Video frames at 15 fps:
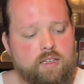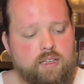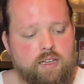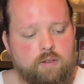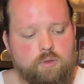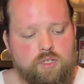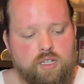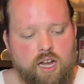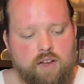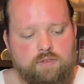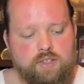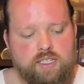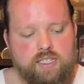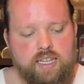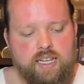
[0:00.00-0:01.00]
It was
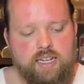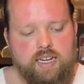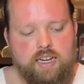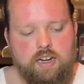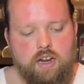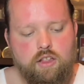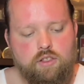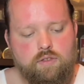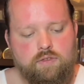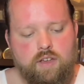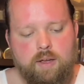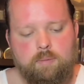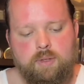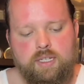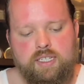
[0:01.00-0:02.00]
often said in other
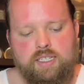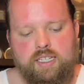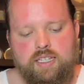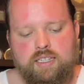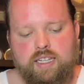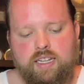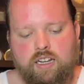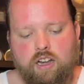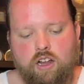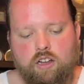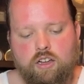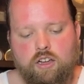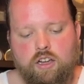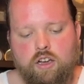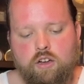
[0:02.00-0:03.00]
families that
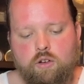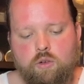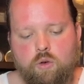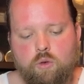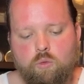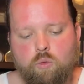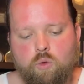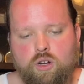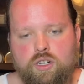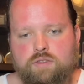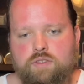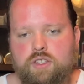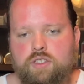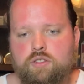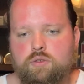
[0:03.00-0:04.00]
long ago one
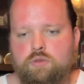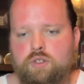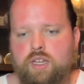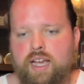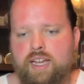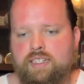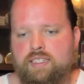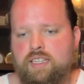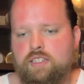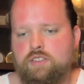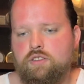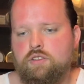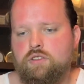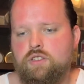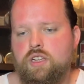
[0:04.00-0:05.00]
of the Took
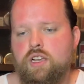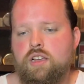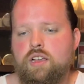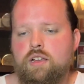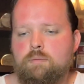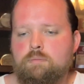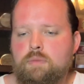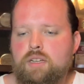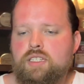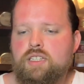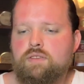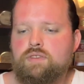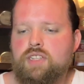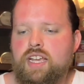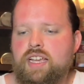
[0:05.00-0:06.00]
ancestors must
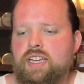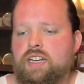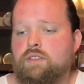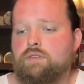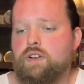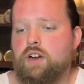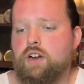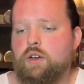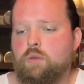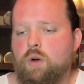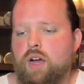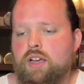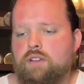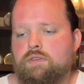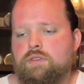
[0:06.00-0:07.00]
have taken a fairy
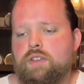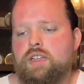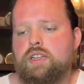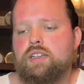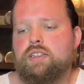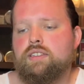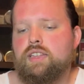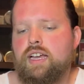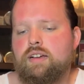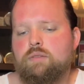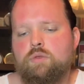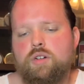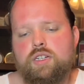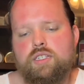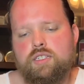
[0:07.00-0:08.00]
wife. That
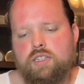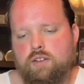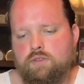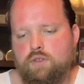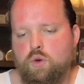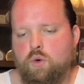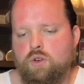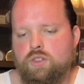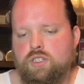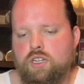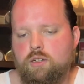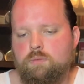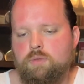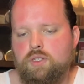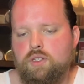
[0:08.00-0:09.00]
was, of course,
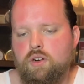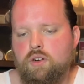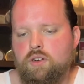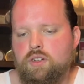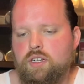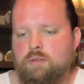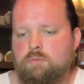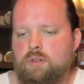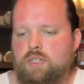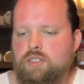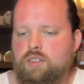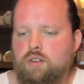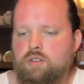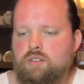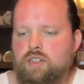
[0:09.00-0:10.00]
absurd, but
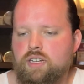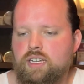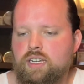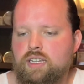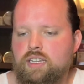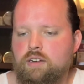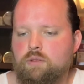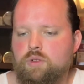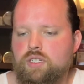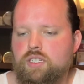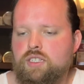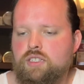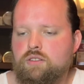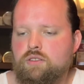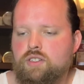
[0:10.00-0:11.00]
certainly there was
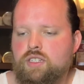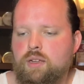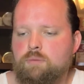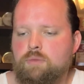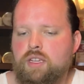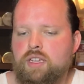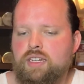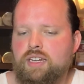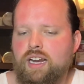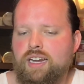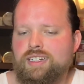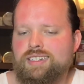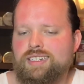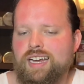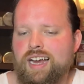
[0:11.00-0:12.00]
still something not
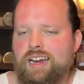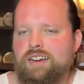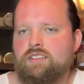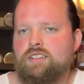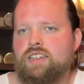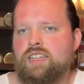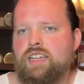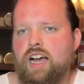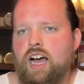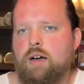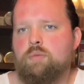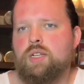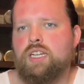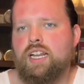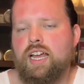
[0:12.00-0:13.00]
entirely
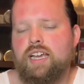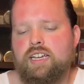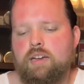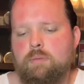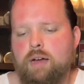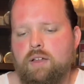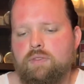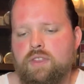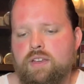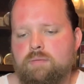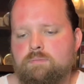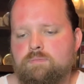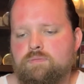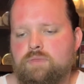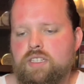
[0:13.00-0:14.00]
hobbit like about them.